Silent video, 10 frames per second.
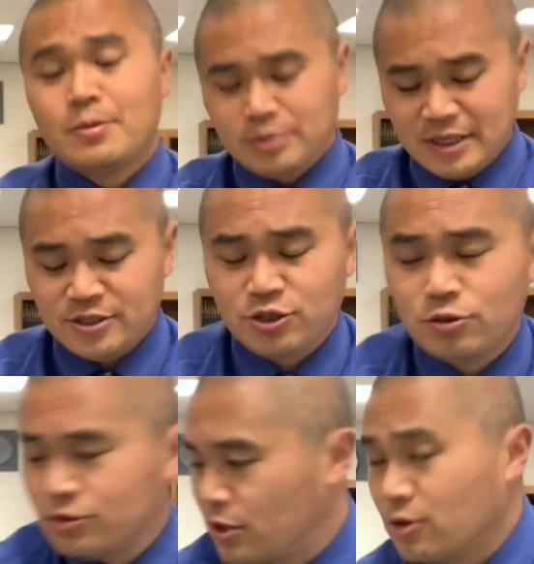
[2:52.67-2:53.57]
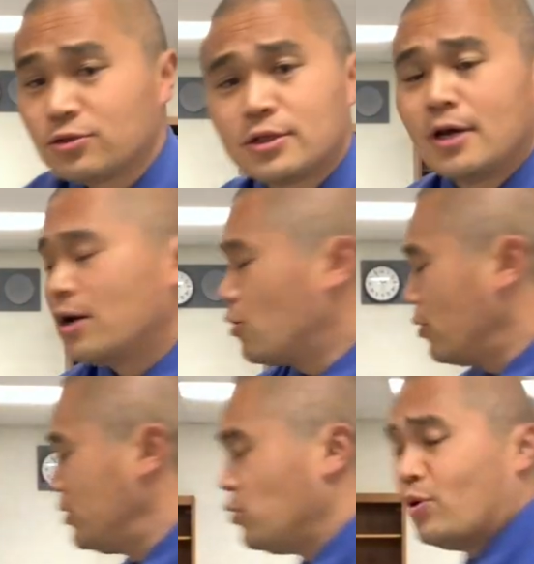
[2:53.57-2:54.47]
Please use those
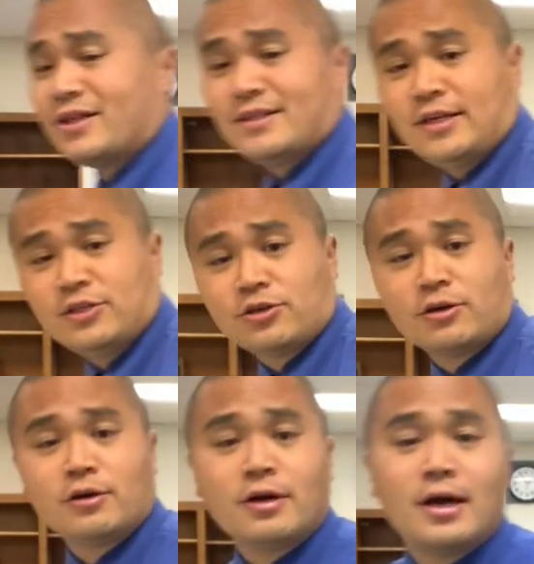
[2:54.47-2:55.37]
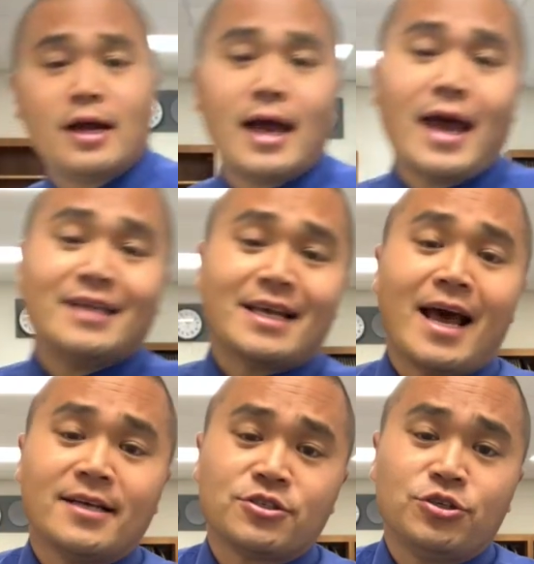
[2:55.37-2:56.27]
according to what the teacher has
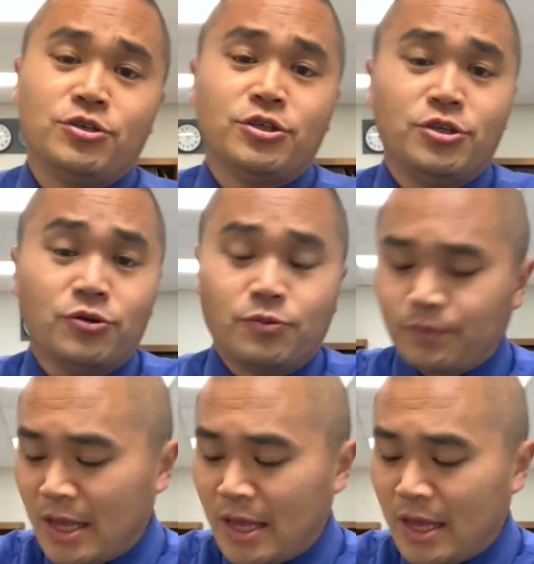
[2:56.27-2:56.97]
asked you to do.